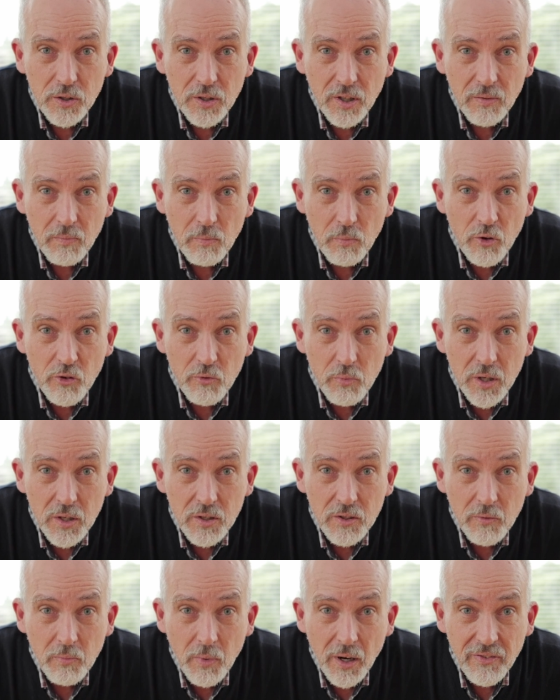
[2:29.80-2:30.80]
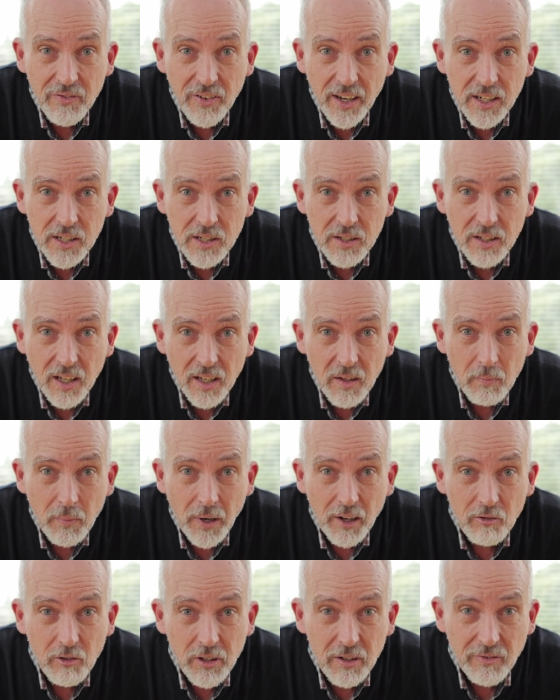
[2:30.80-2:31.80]
those movements of my face
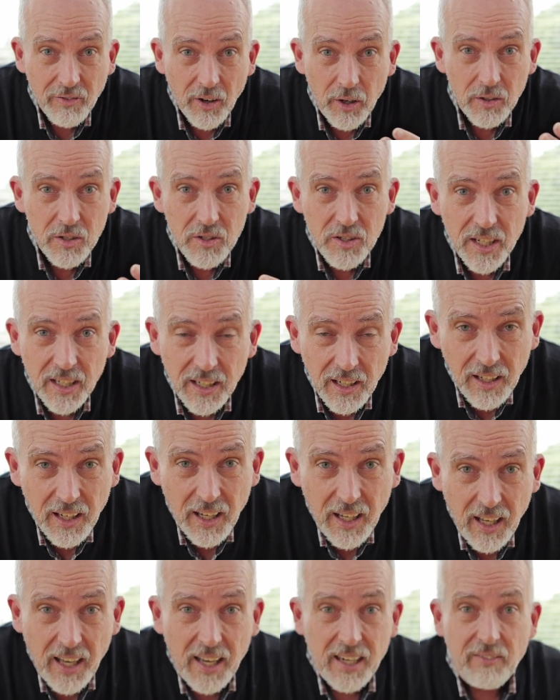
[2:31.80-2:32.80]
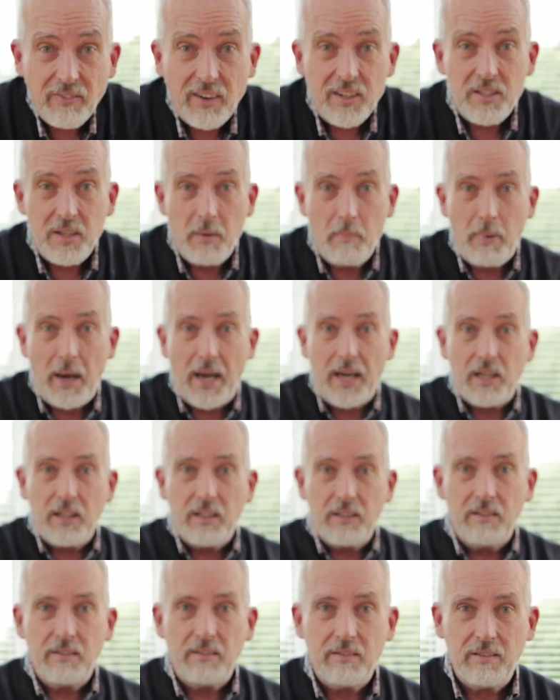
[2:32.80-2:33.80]
by refocusing. And if I sit
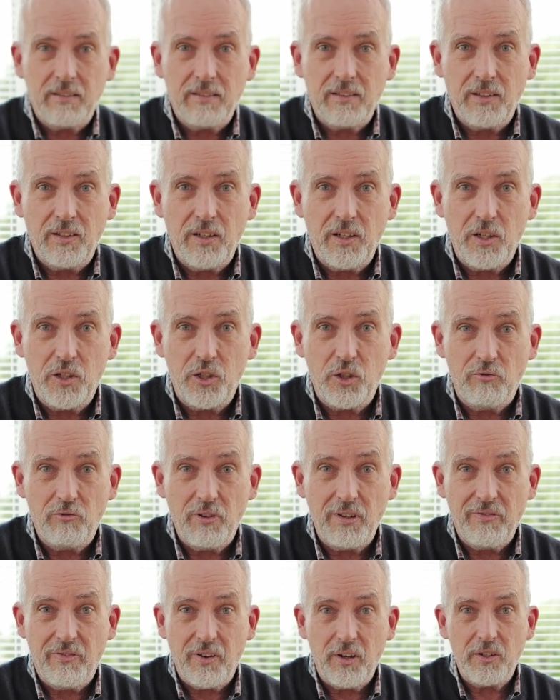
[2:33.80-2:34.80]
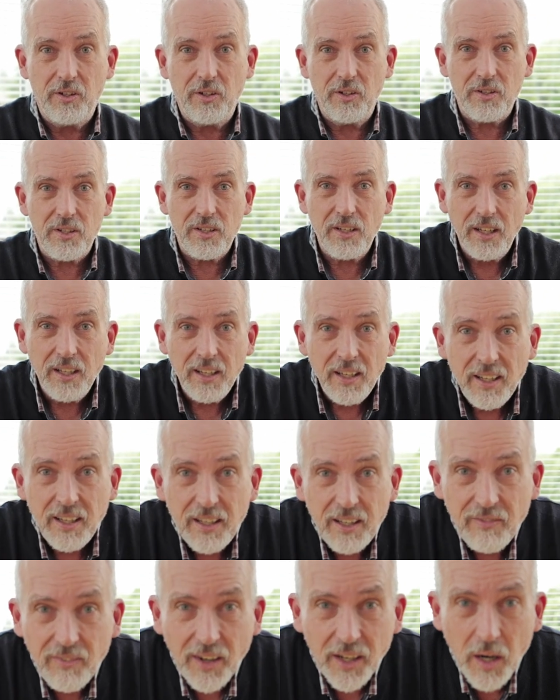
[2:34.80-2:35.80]
back, it should refocus.
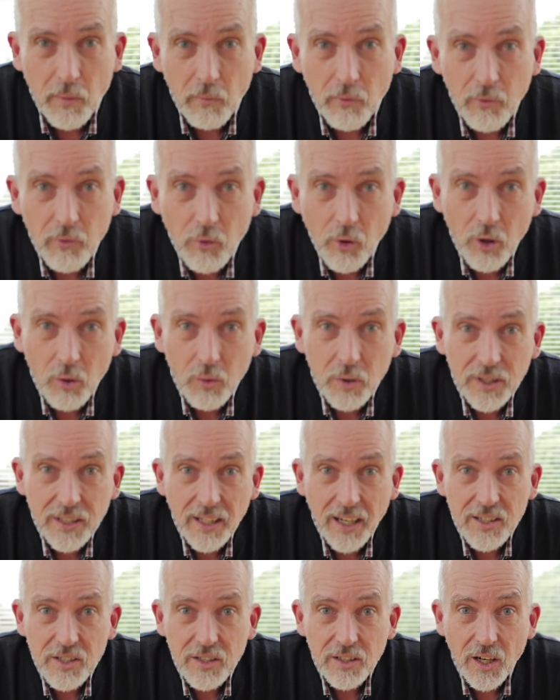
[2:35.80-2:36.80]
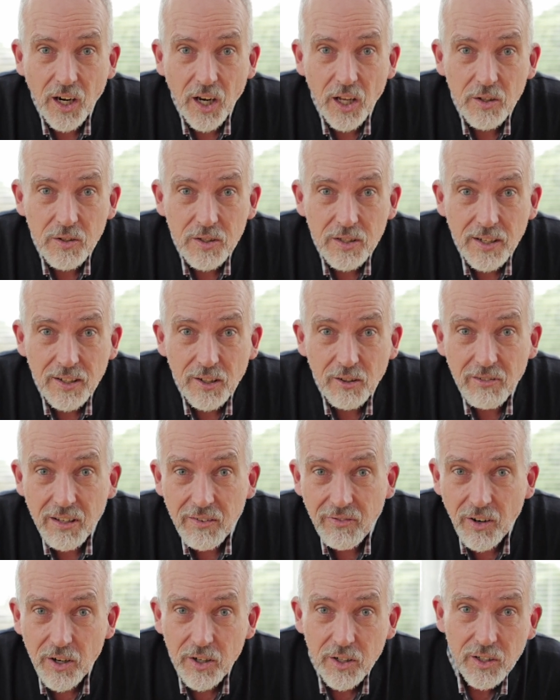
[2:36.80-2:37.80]
If I come forward nice and close,
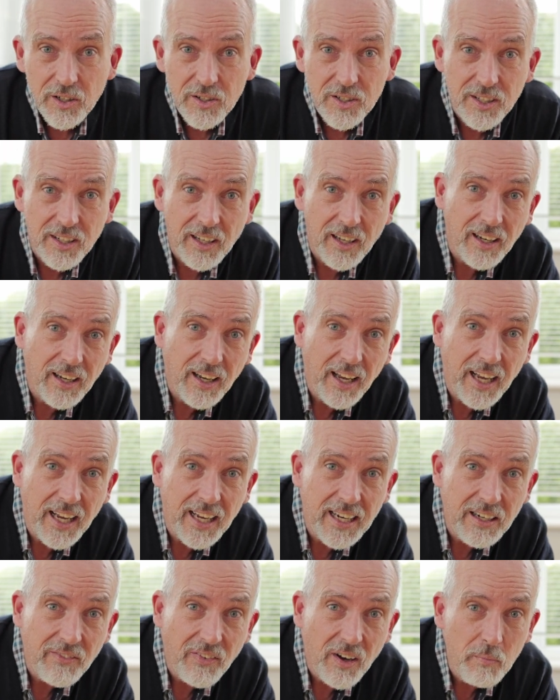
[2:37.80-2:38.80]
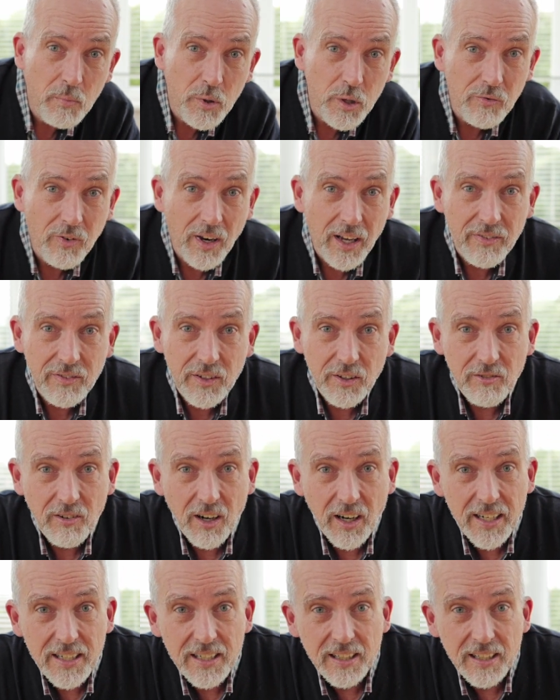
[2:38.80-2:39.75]
it'll refocus, and if I move left and